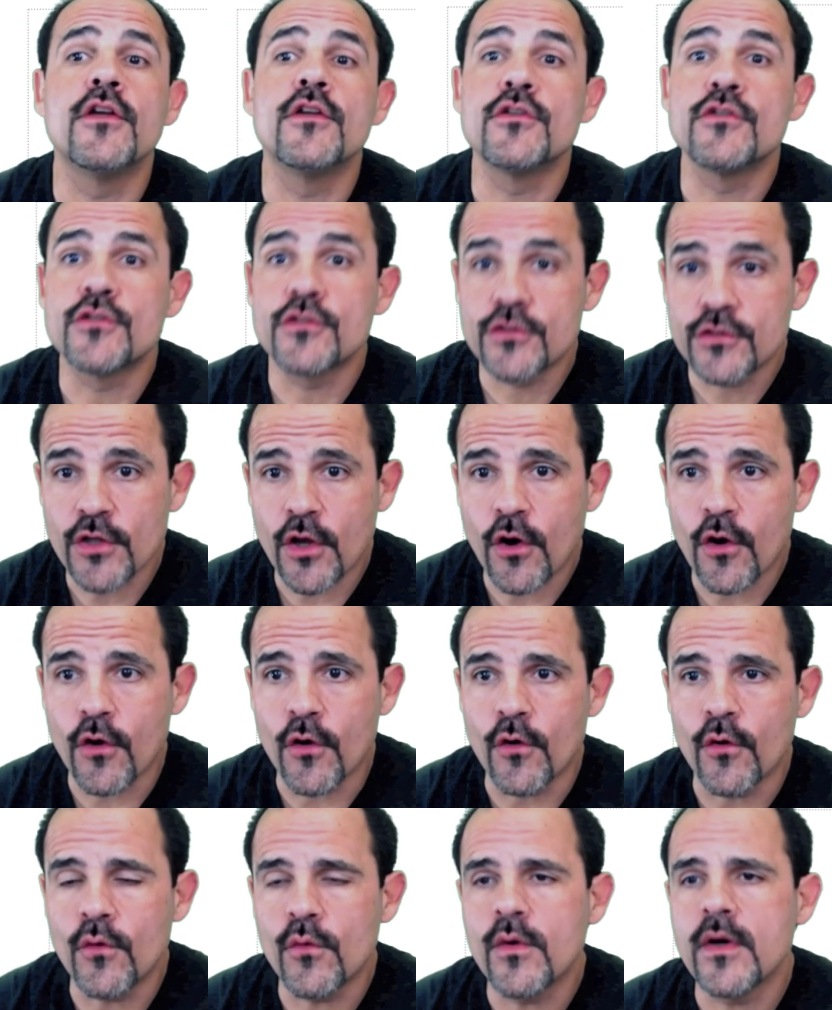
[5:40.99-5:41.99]

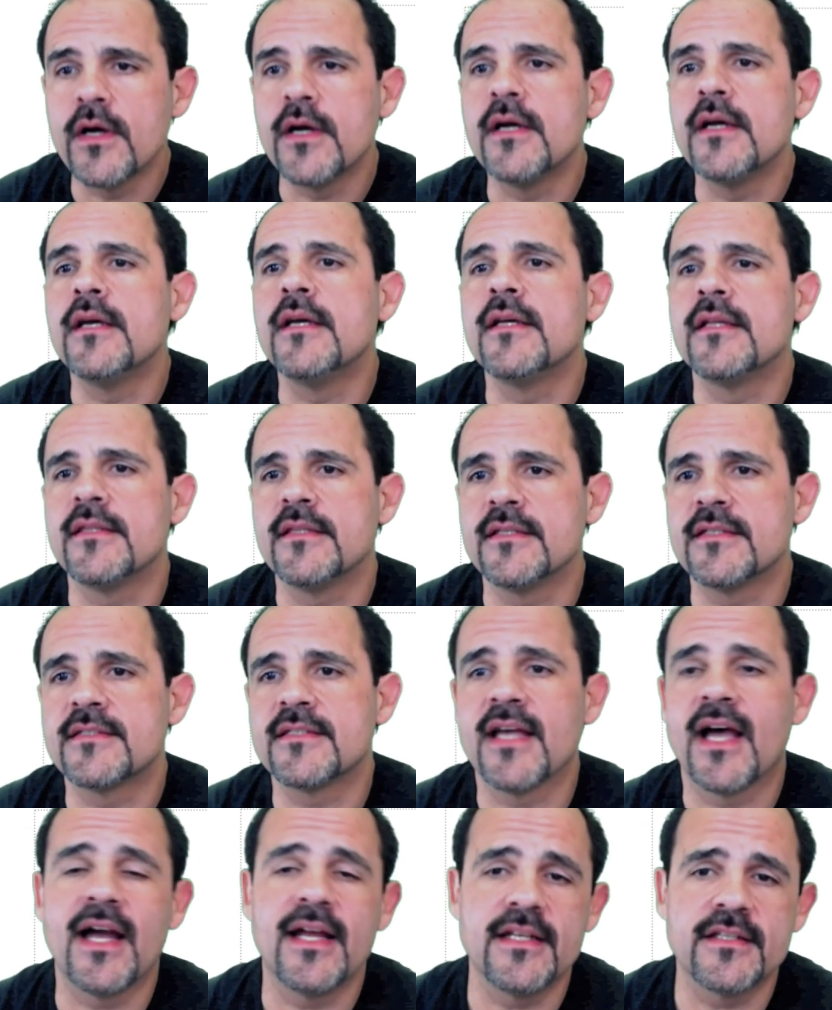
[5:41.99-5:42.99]
so the
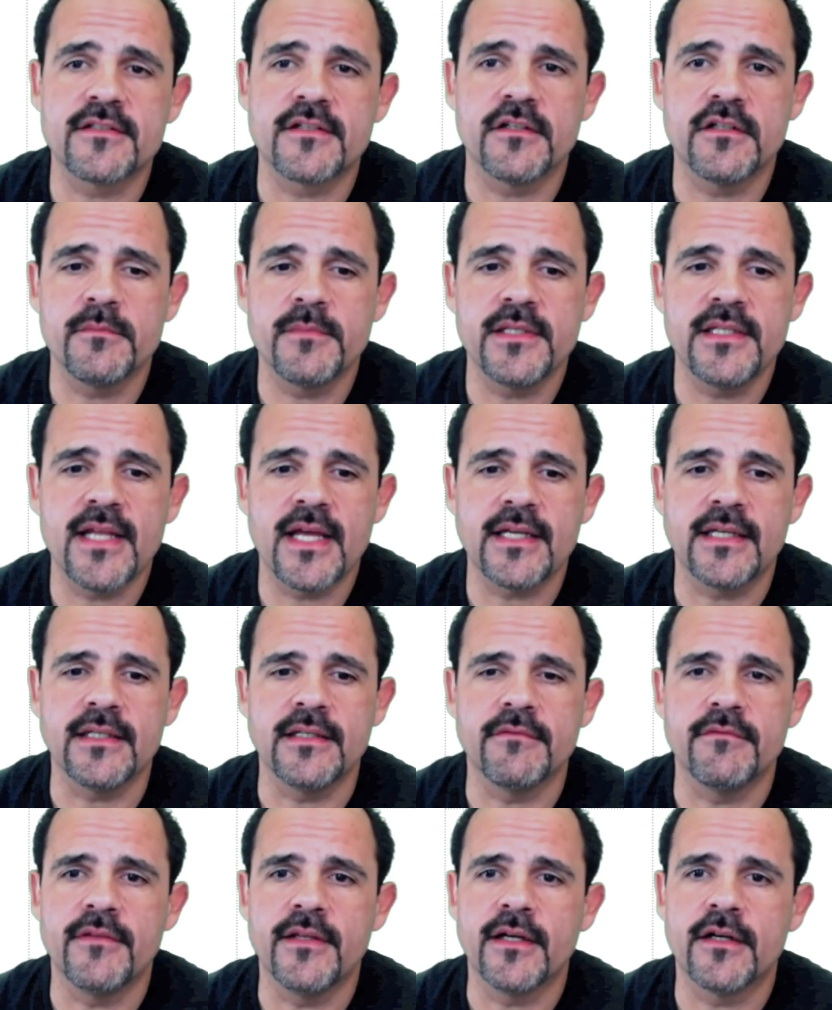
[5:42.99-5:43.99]
sign is going to be
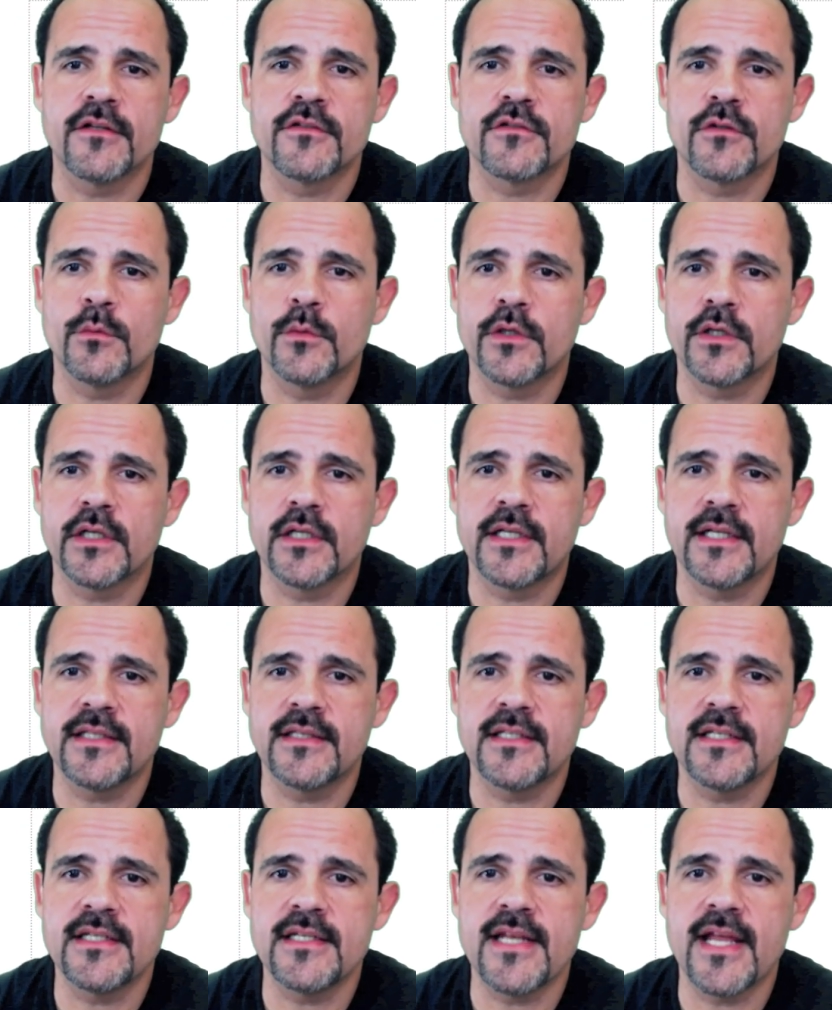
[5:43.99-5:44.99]
negative there. So we're going to take
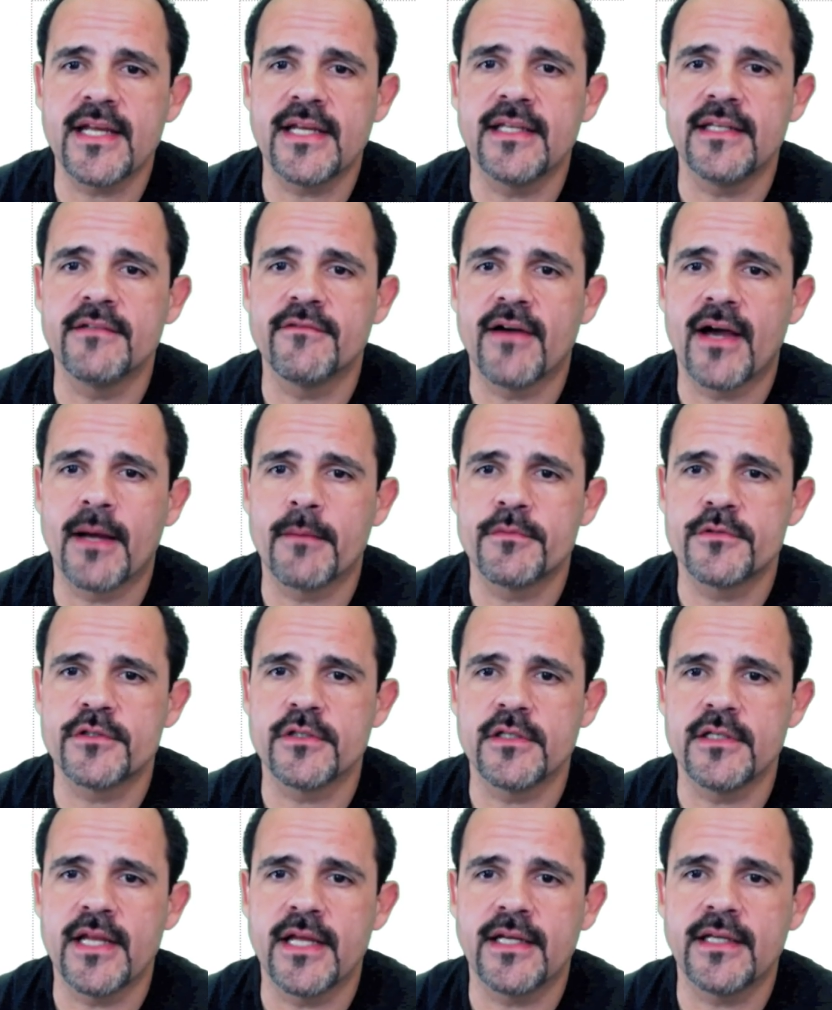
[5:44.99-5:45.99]
the negative
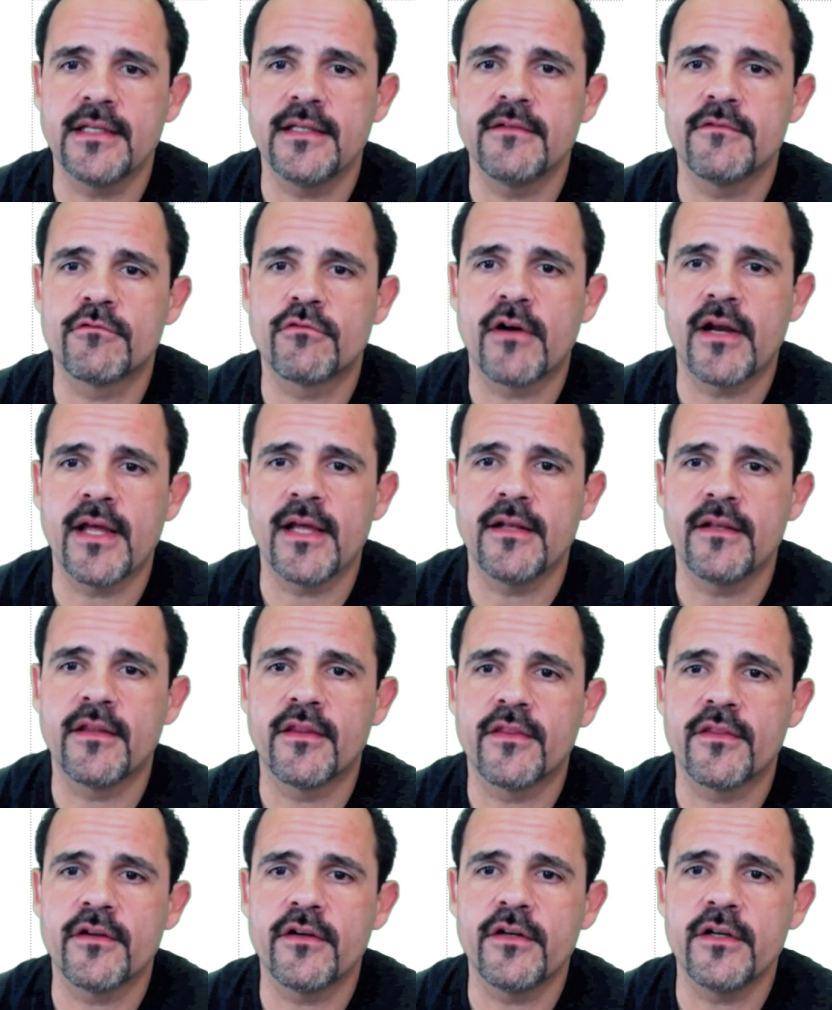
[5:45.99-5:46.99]
option, negative rad
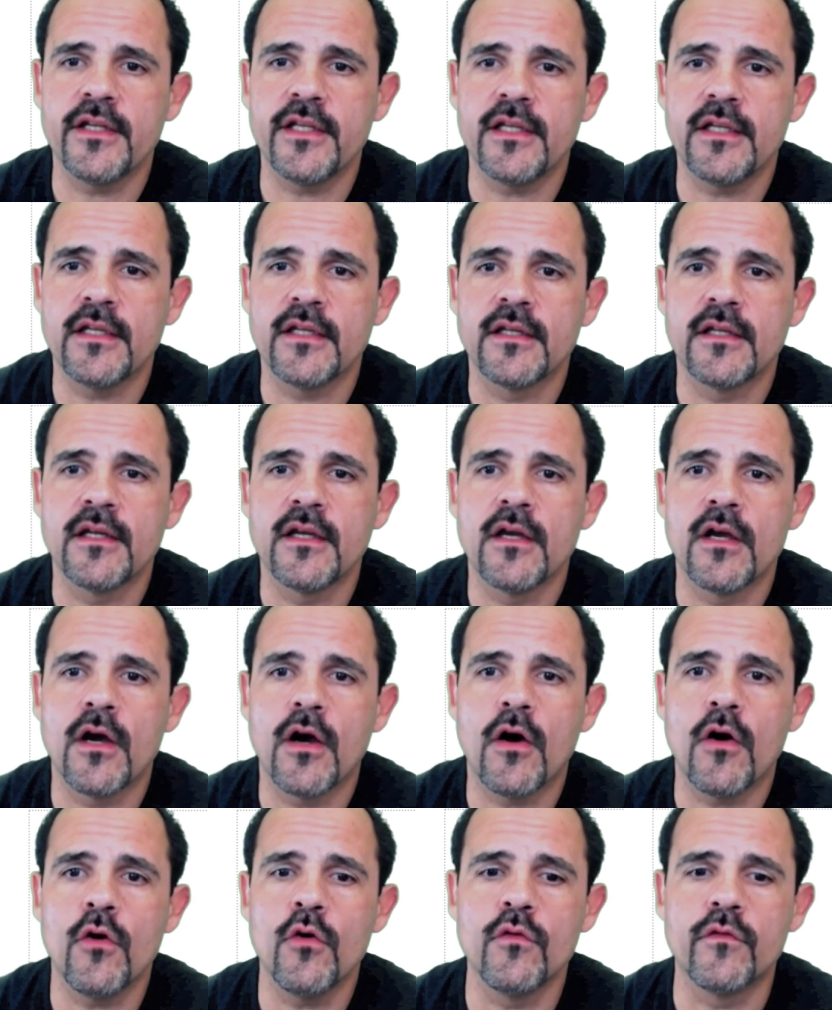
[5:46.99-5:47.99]
30
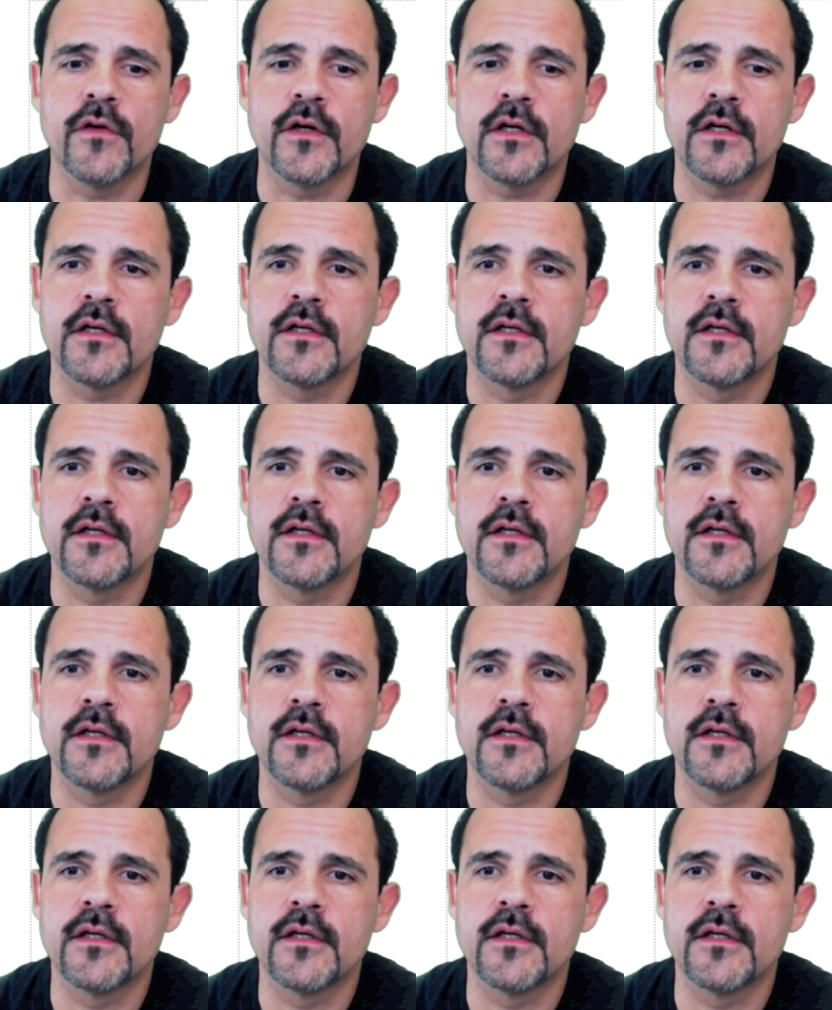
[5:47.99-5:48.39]
over